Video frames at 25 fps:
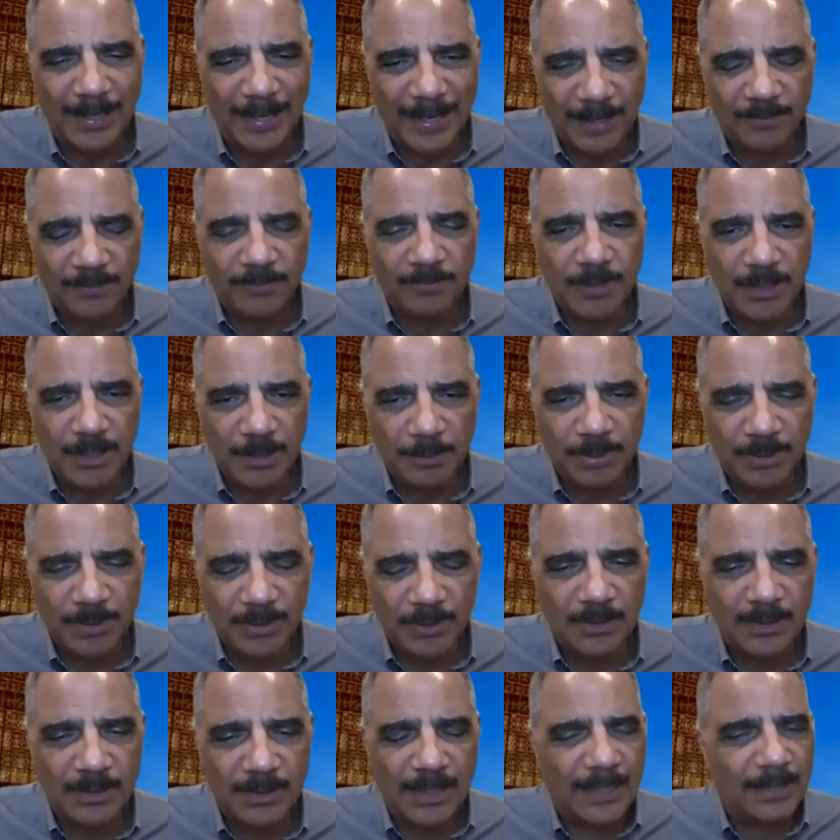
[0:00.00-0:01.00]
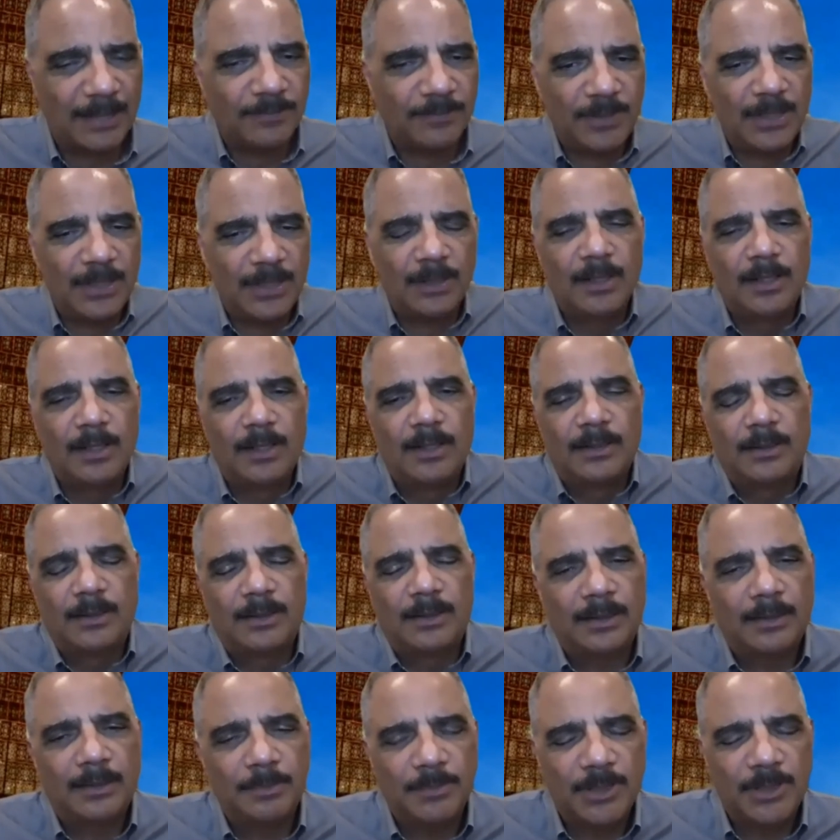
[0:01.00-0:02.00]
Every, every
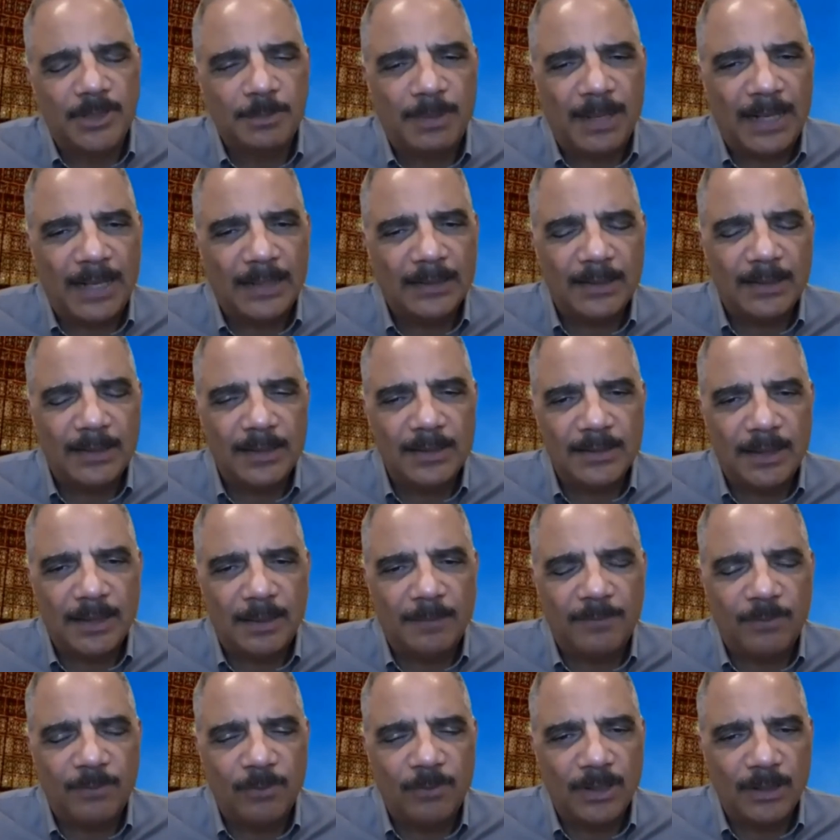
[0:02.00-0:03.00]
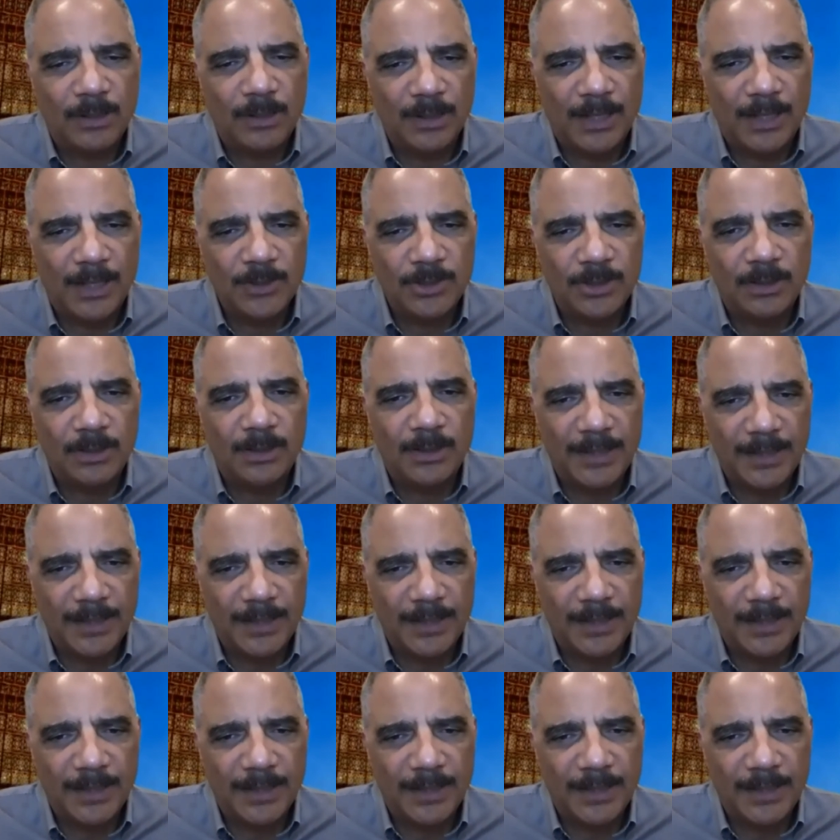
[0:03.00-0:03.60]
um, spot that is up for an election,